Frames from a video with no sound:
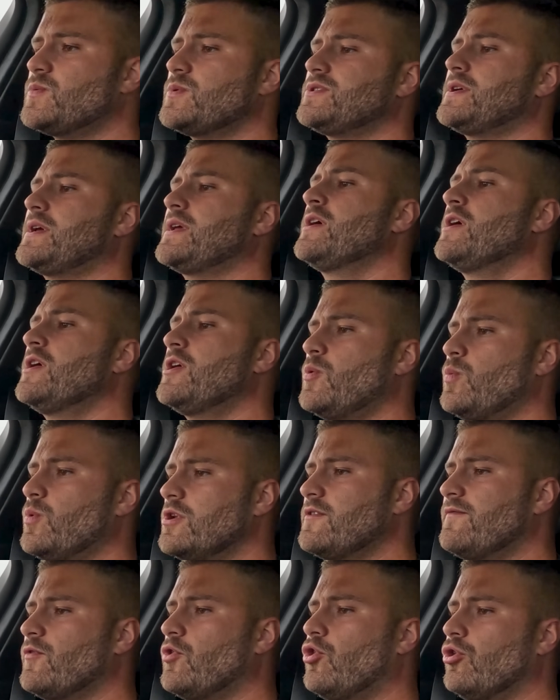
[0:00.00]
which I would
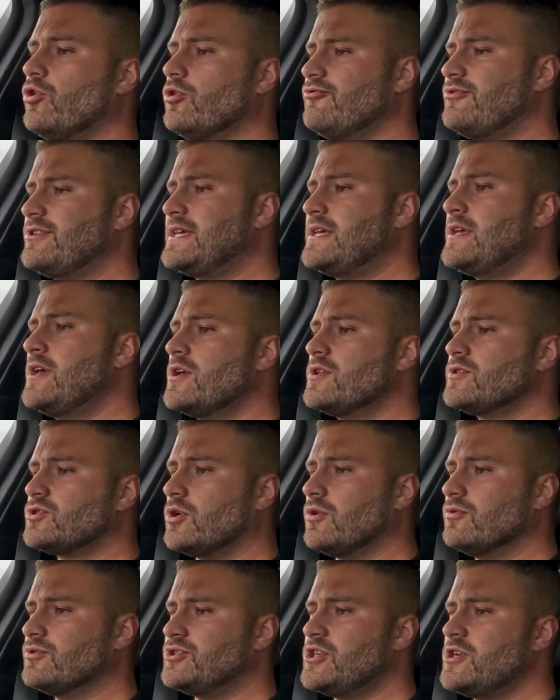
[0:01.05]
have already
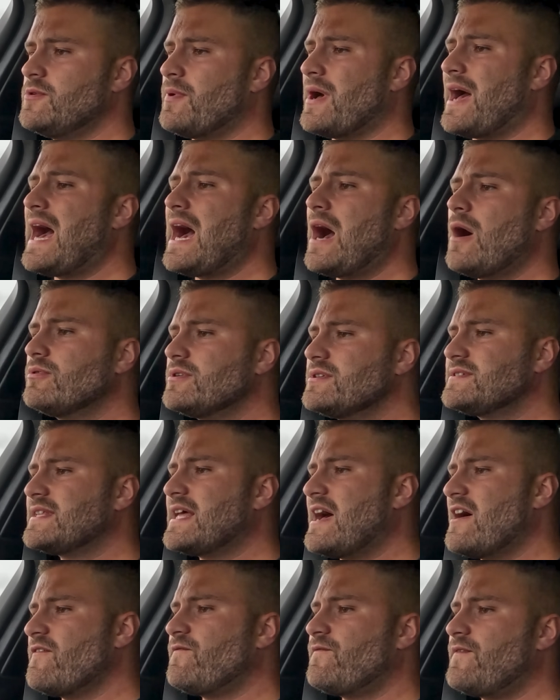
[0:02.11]
told you, but how does
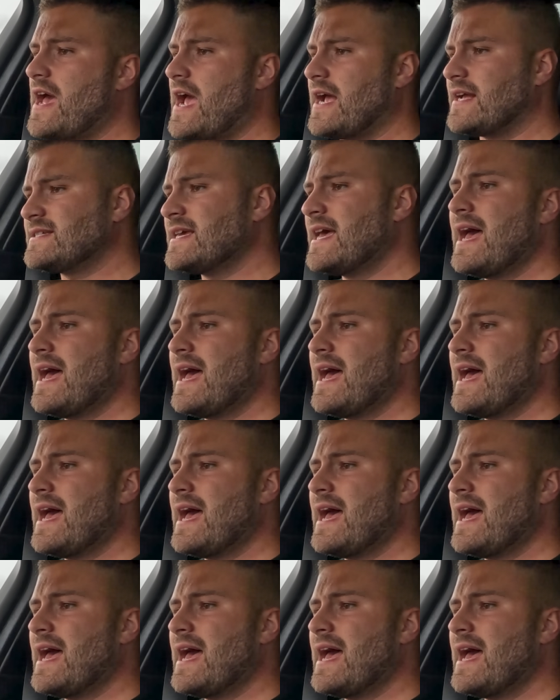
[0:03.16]
that affect